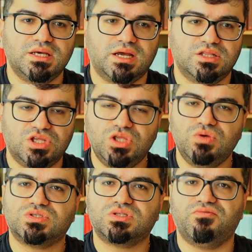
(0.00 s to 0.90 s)

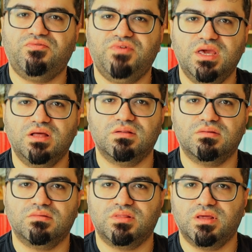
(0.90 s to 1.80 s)
continues to feel
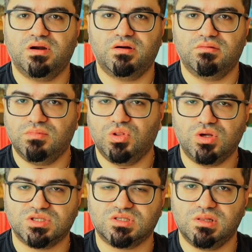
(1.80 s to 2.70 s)
their
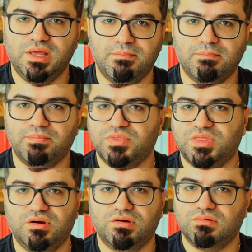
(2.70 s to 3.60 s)
lost limb,
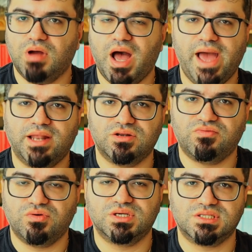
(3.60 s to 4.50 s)
their hand,
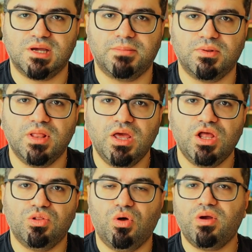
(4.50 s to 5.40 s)
for example,
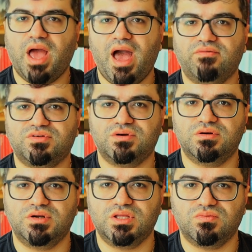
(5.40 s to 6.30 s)
long
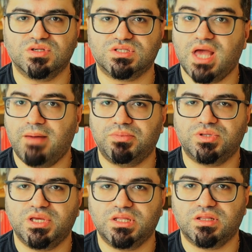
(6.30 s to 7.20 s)
after it was
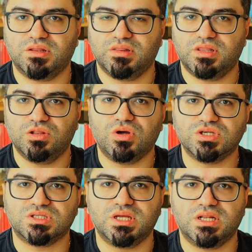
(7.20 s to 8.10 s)
amputated and they
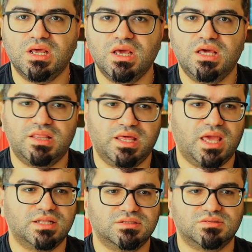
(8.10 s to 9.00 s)
lost it. They
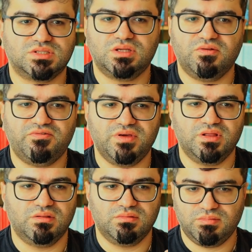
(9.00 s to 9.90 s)
can still
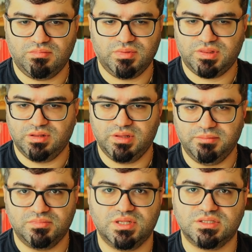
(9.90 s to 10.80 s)
feel the
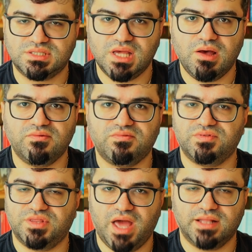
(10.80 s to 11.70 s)
limb itself,
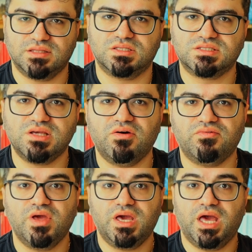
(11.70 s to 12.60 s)
the hand itself,
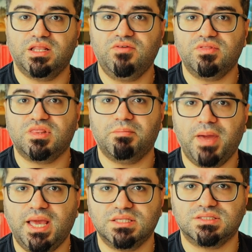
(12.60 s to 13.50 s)
and even the
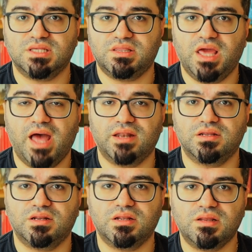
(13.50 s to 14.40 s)
pains that they had
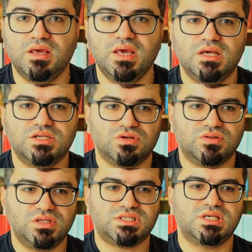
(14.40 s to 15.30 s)
in it. So,
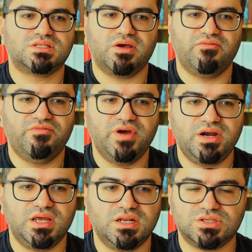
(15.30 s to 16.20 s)
this is a very
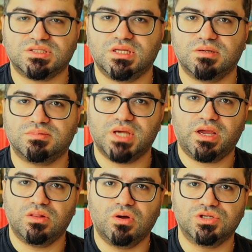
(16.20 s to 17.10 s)
interesting
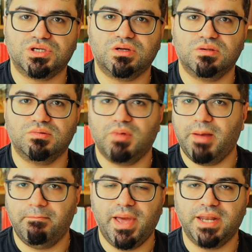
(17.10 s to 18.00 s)
psychological
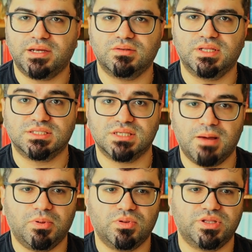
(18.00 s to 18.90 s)
and medical
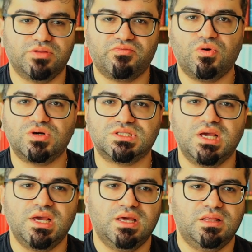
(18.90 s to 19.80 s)
example. And of course,
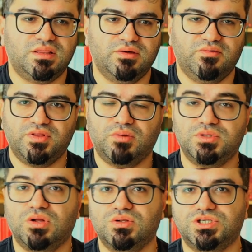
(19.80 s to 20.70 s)
the
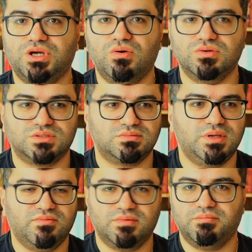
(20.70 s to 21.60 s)
phenomenology goes
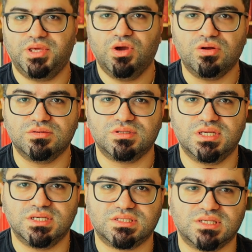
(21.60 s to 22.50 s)
even beyond
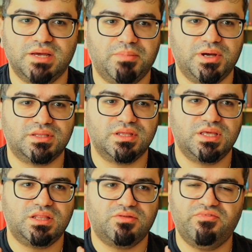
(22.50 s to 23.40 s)
this, uh, but
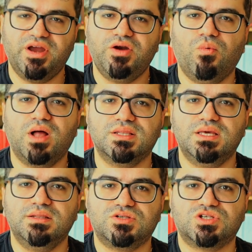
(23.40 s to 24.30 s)
it very well
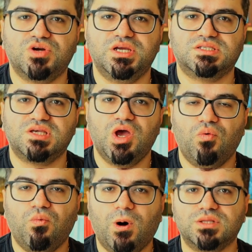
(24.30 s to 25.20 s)
illustrates
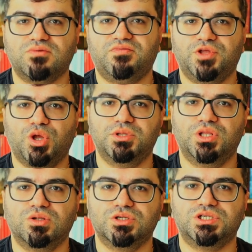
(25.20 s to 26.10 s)
what
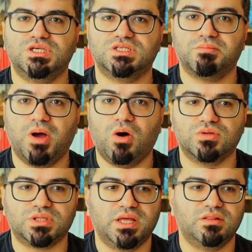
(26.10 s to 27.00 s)
phenomenology is
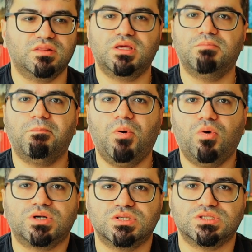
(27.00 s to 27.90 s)
about and the
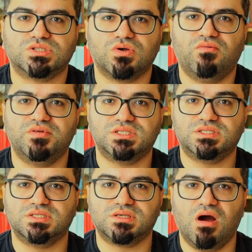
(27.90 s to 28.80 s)
importance of its
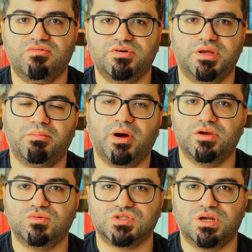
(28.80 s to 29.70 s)
discovery by
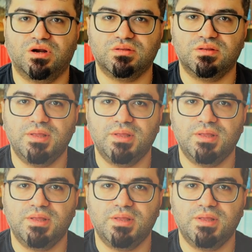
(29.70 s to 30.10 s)
Husserl.